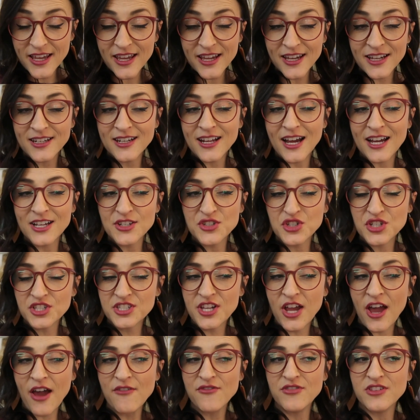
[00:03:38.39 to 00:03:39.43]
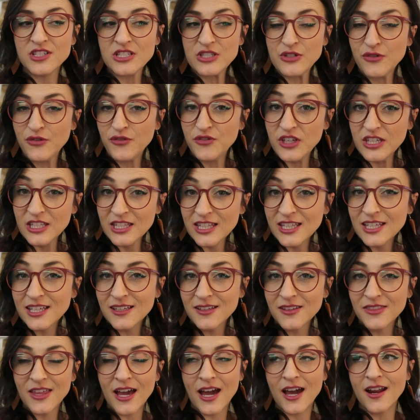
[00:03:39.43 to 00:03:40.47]
And I just have this
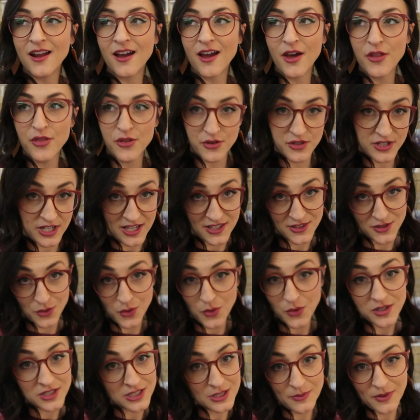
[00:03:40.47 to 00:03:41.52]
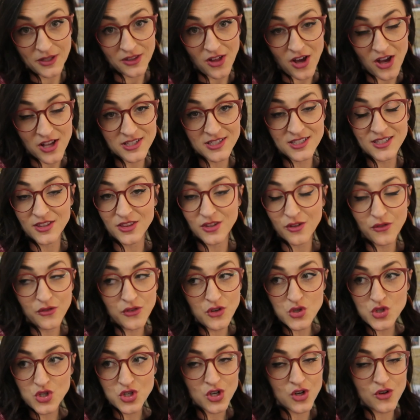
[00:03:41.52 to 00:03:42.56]
feeling that other days are going to be lost in the
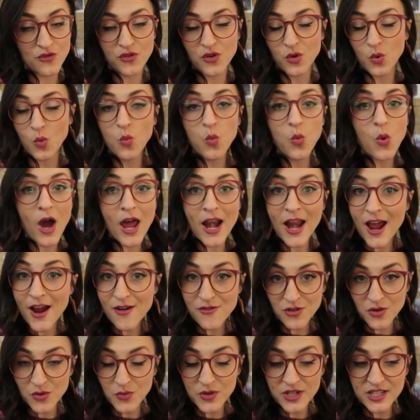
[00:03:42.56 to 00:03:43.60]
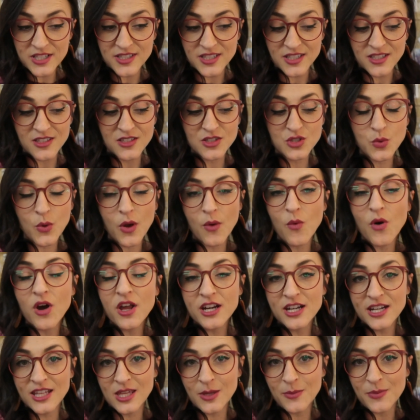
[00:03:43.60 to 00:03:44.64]
future for whatever reason. So I
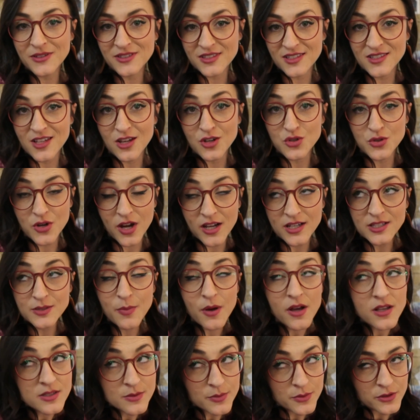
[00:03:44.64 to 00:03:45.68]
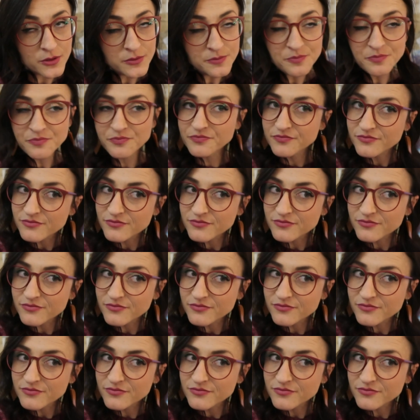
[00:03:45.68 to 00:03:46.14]
wanted to keep us as on track as possible.